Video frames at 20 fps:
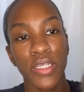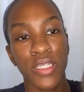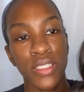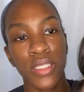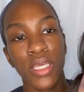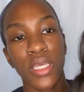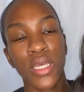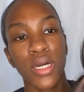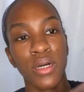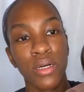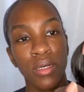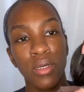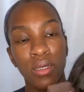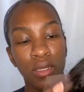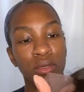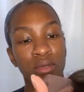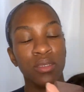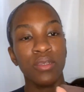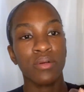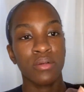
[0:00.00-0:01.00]
Um,
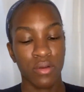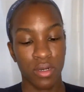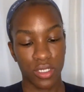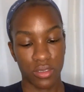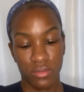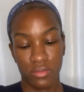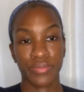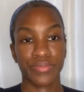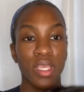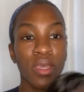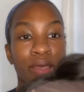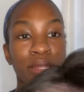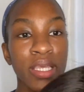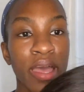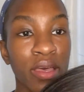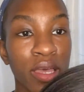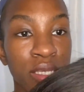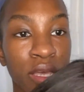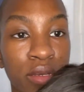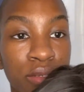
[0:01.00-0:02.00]
here is the outside,
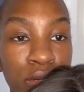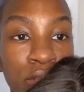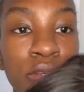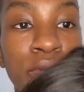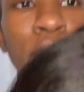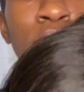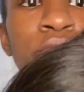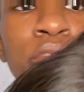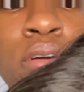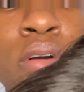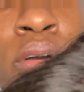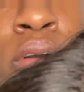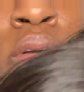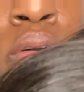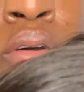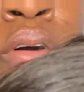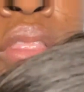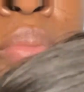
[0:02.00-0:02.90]
a very nice soft